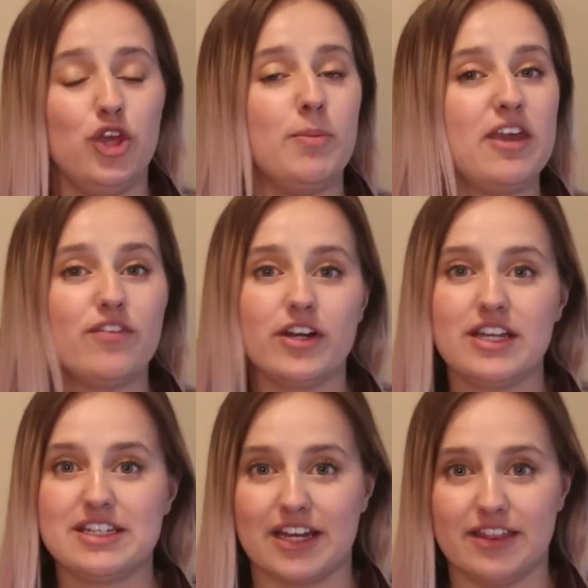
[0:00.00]
You may have
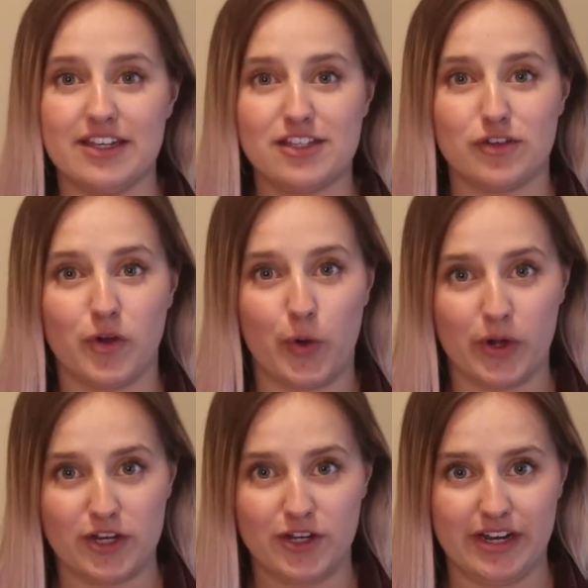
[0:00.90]
already done this and
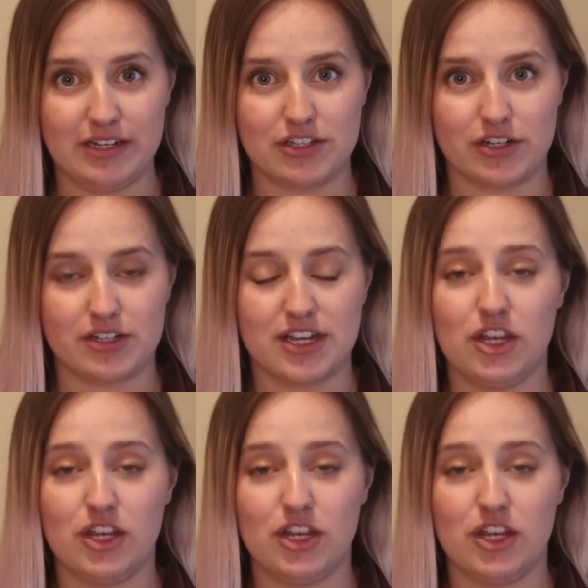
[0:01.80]
recorded your answers,